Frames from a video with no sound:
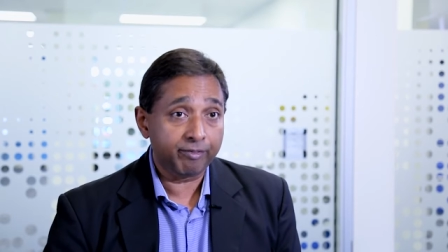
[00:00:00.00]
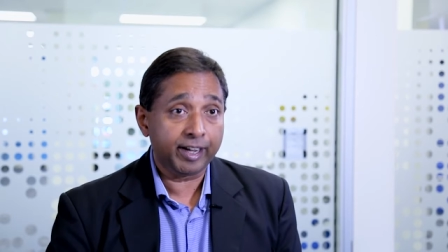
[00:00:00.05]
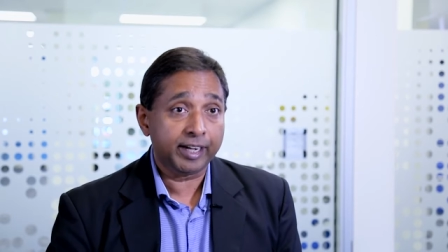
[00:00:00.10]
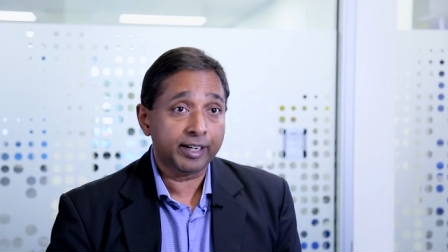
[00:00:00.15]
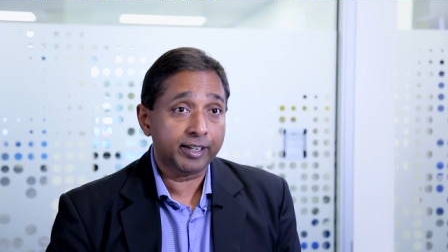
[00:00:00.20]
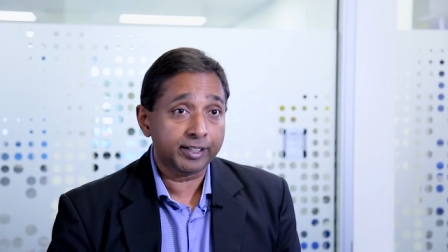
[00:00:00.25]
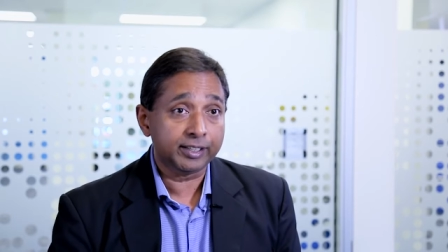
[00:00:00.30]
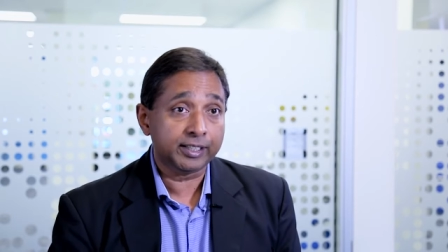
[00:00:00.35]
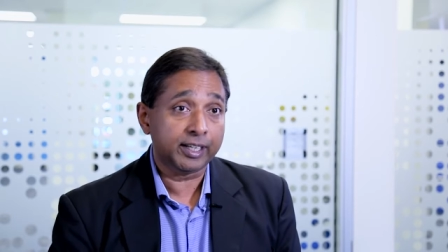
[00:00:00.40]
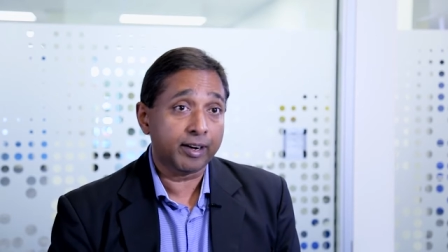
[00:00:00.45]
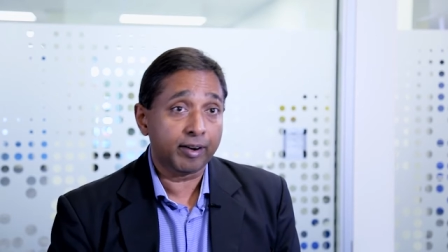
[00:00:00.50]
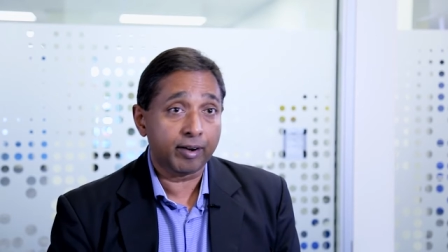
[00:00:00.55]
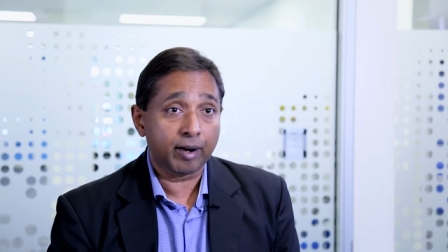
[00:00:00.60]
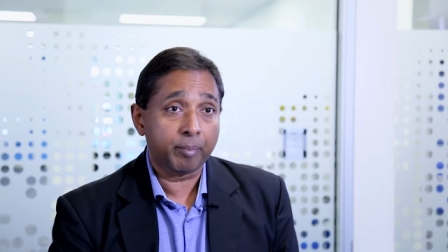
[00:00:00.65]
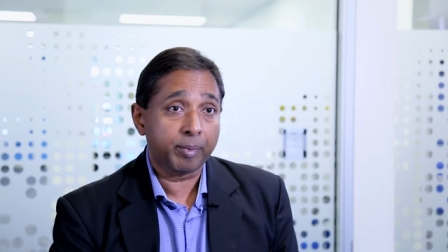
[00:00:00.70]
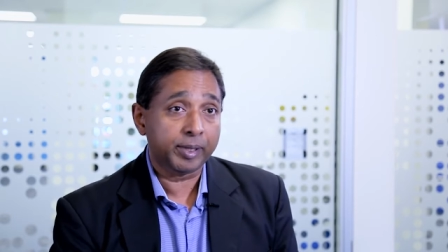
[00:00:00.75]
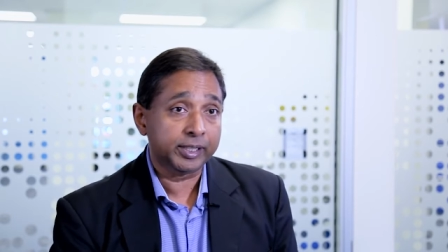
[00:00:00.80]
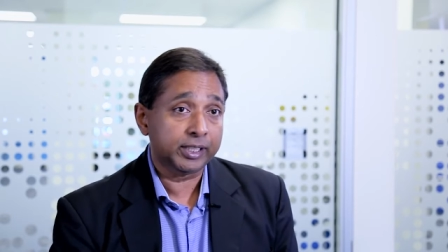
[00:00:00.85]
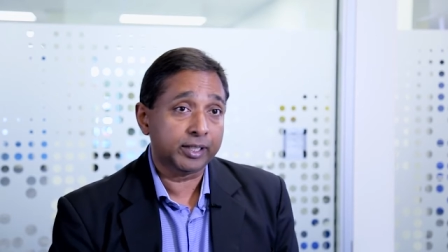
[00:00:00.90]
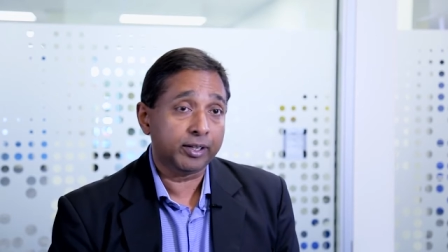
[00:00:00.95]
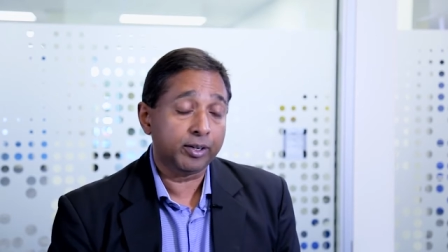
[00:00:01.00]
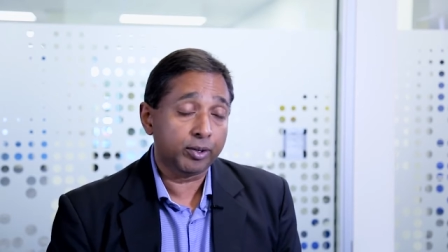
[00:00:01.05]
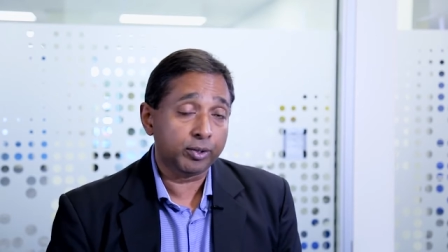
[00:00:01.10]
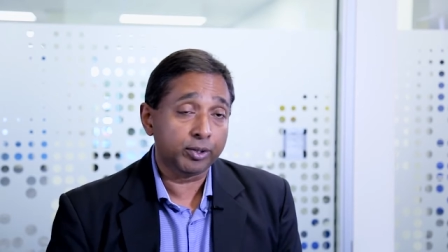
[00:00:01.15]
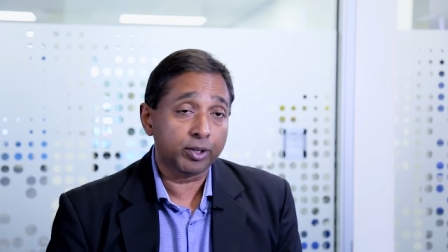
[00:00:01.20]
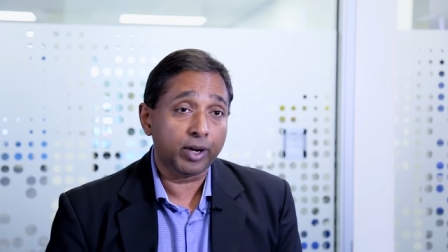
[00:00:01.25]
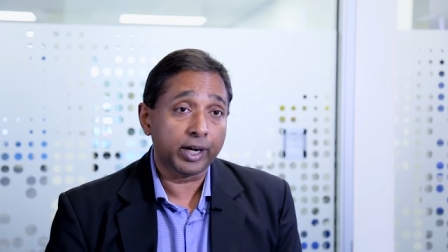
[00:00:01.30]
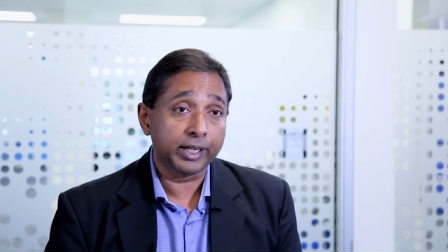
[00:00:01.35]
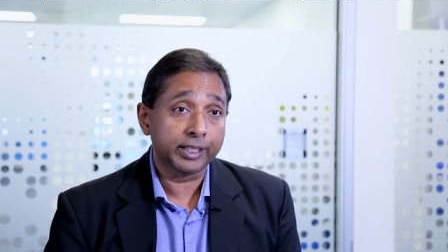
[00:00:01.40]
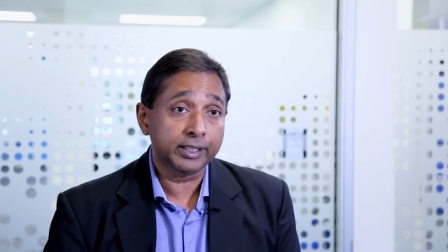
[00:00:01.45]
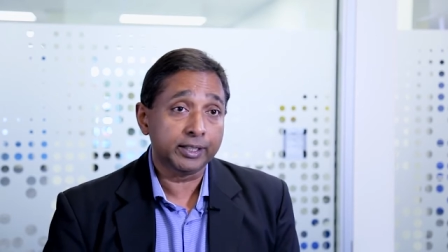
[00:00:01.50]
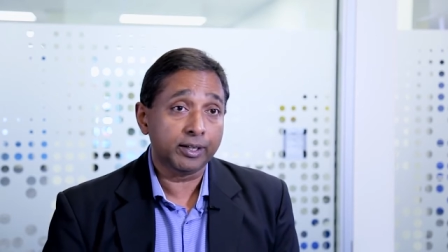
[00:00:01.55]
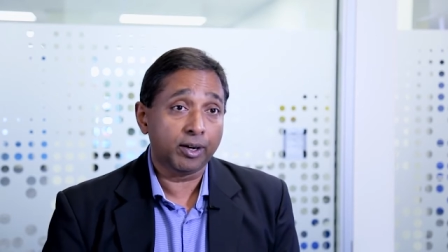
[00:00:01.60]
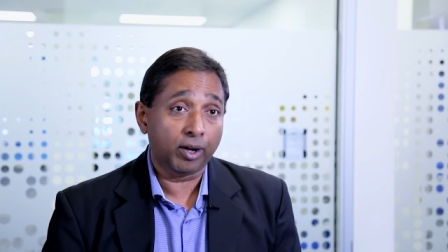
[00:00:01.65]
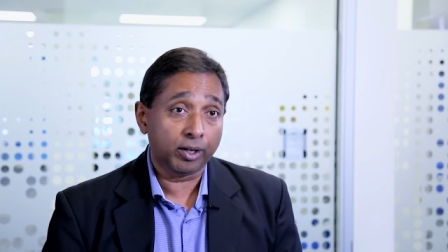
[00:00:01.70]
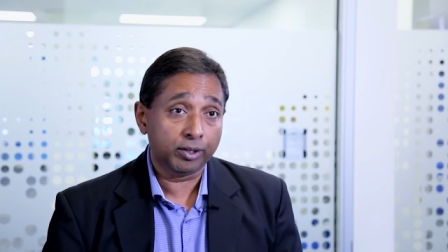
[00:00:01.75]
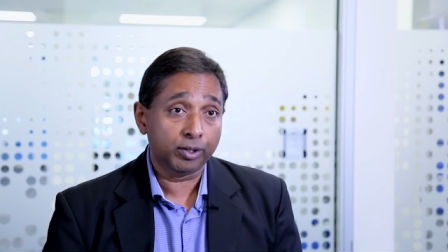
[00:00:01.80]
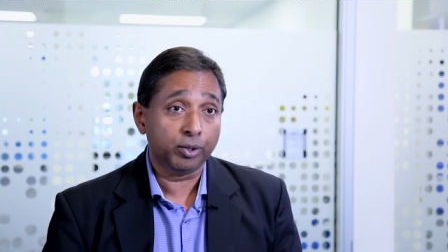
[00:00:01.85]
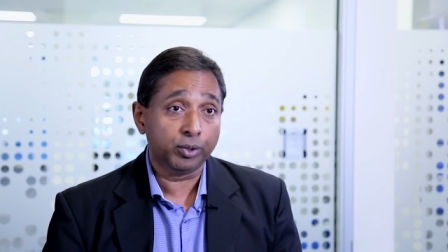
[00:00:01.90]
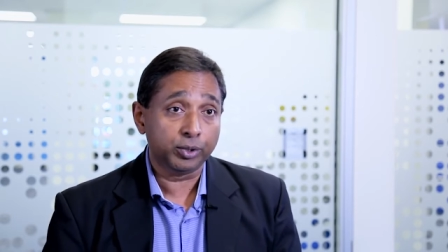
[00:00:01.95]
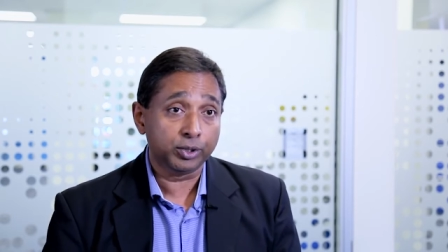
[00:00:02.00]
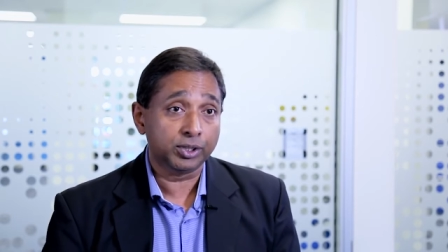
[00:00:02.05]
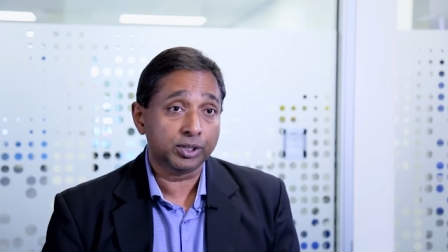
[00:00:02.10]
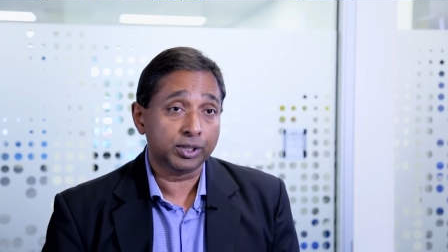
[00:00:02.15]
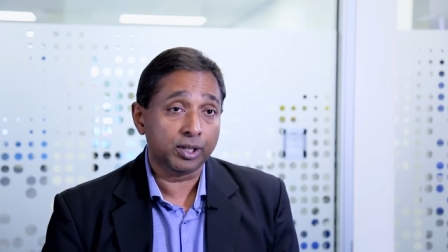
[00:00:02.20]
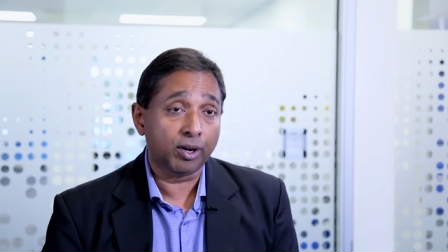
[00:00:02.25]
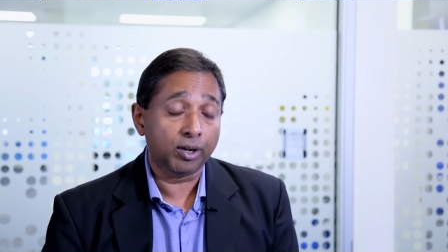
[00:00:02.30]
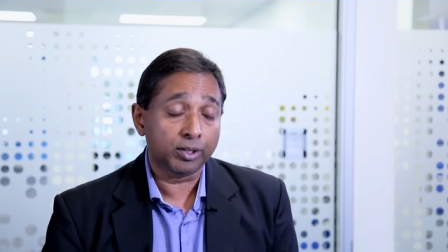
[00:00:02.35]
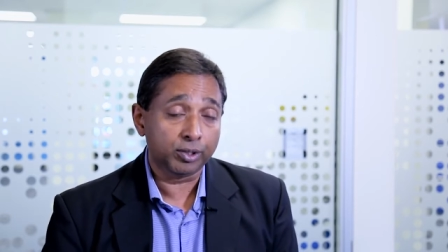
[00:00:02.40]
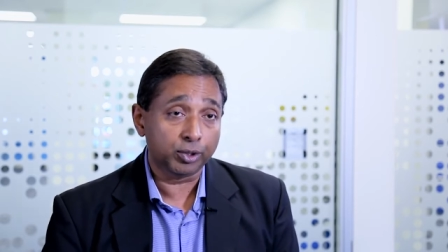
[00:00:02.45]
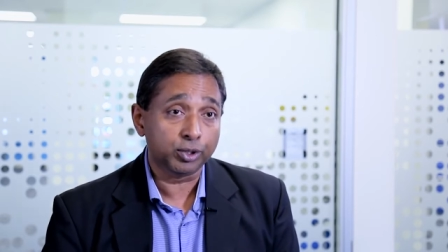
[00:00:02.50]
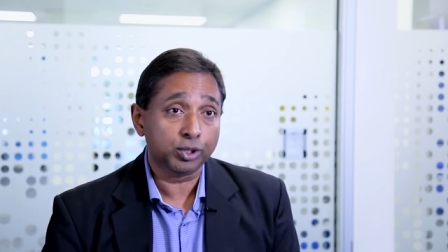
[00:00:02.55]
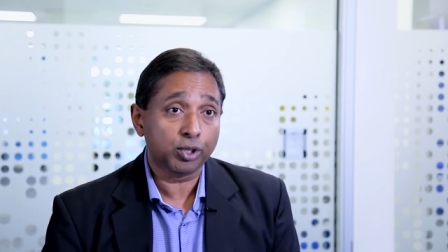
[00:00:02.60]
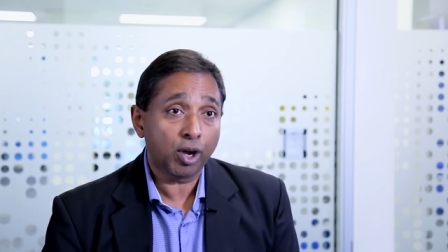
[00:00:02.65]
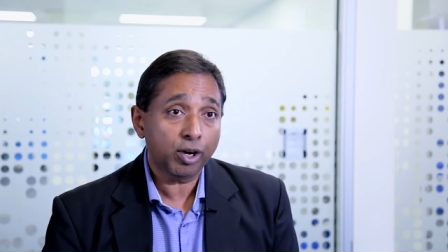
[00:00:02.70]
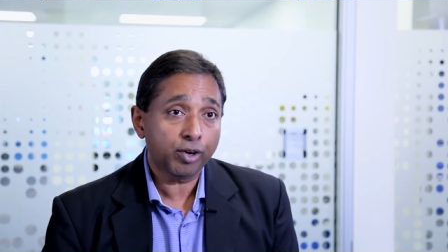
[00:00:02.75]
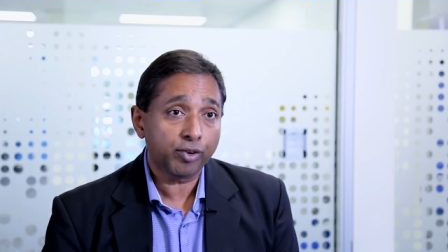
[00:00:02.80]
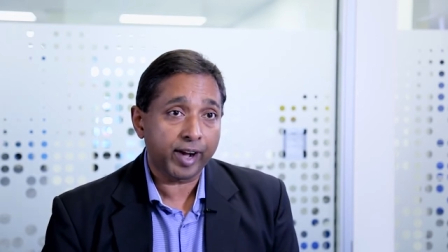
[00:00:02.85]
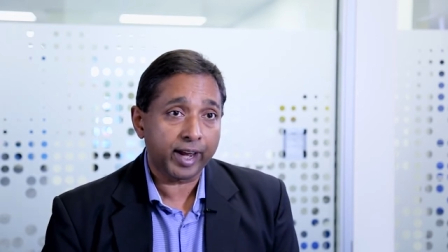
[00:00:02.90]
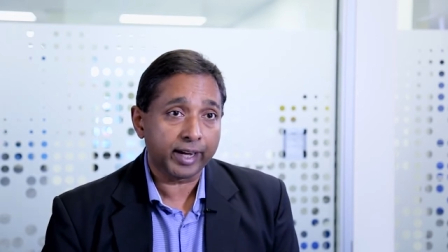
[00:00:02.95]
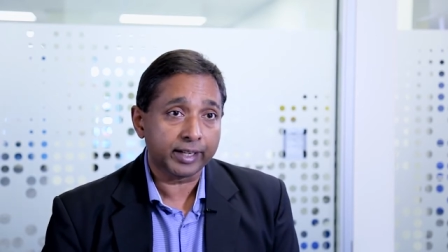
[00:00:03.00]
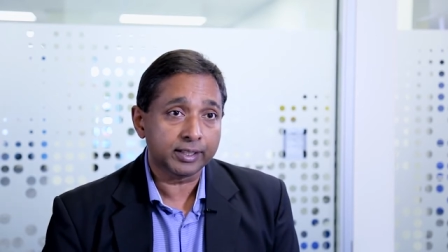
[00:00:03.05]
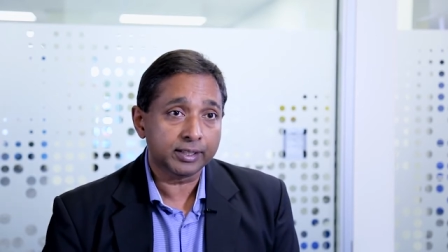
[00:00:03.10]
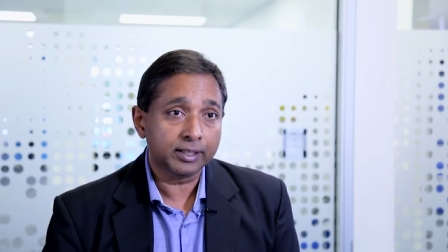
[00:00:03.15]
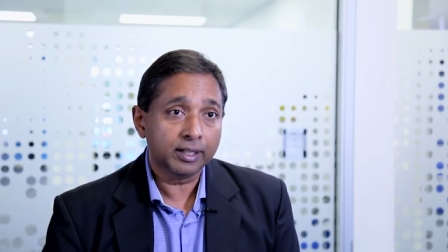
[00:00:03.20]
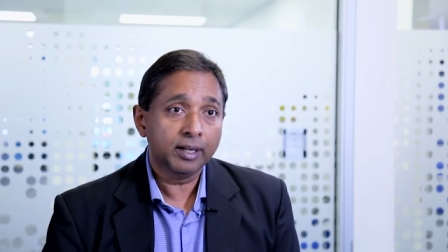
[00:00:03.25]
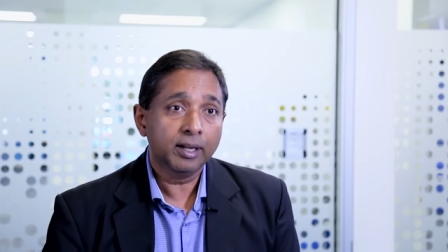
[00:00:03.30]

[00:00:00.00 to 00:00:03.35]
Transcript: vendors that are represented on that, on those, on those contracts.